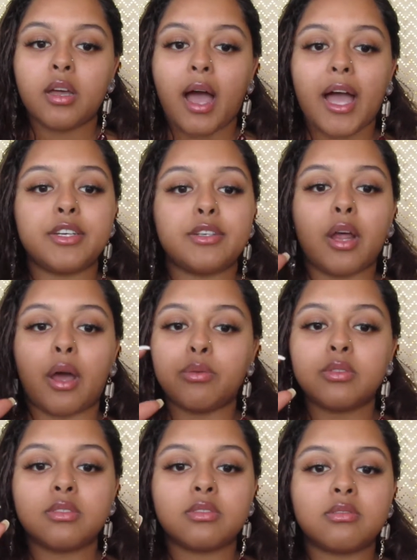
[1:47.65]
I
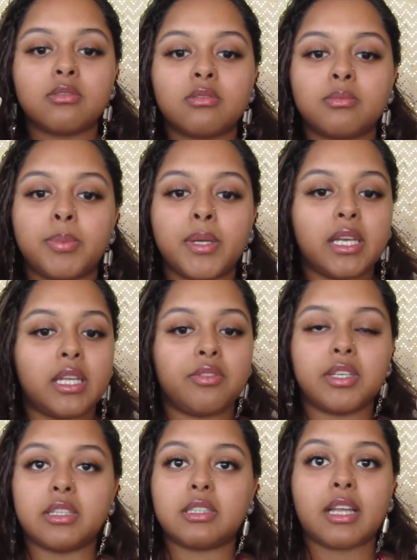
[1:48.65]
don't believe
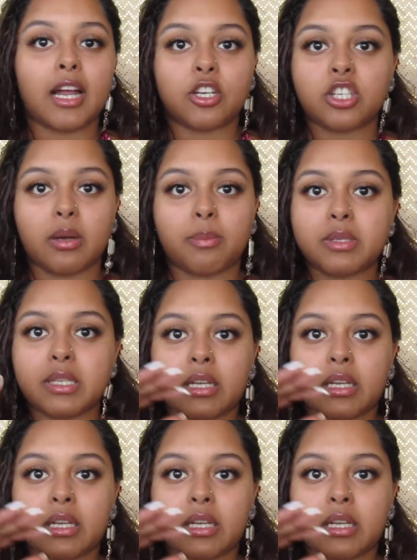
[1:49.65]
in touch-ups,